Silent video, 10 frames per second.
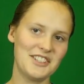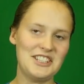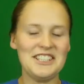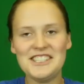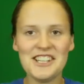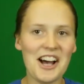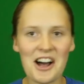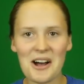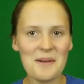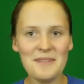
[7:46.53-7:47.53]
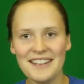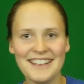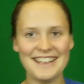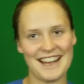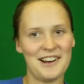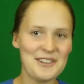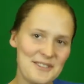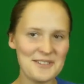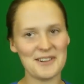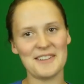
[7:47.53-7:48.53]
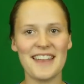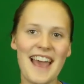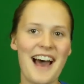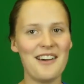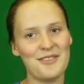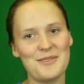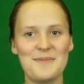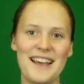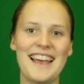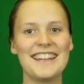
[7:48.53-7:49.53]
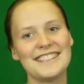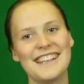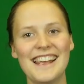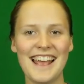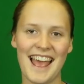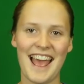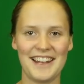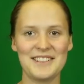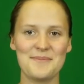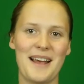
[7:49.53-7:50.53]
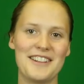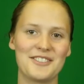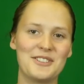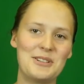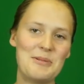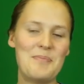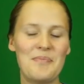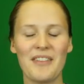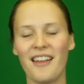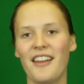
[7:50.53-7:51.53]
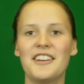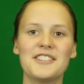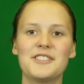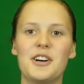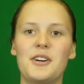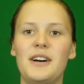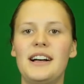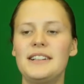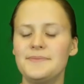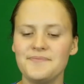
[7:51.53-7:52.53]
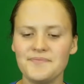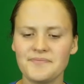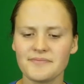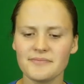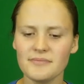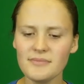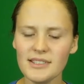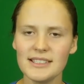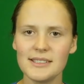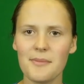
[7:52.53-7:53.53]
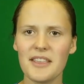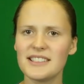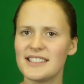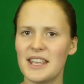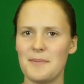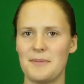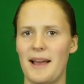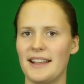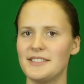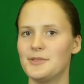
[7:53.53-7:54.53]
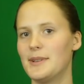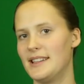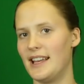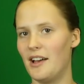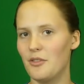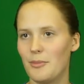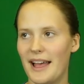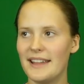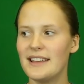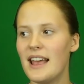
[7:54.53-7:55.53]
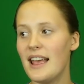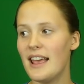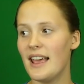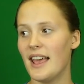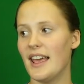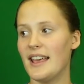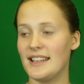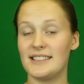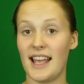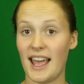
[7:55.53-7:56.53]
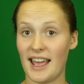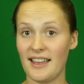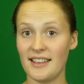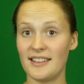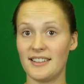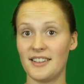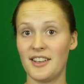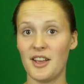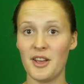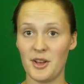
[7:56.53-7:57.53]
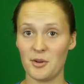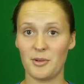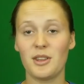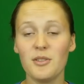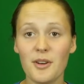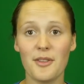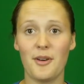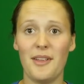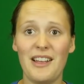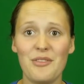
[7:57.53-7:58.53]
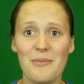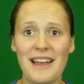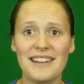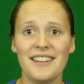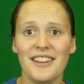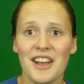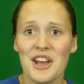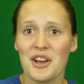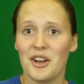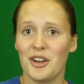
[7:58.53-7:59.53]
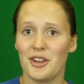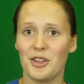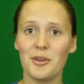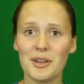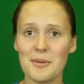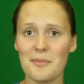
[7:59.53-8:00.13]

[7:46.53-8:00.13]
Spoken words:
Good job! Now you know the alphabet, and it's magical. So some things to keep in mind with the alphabet is A, when you know the whole alphabet, you can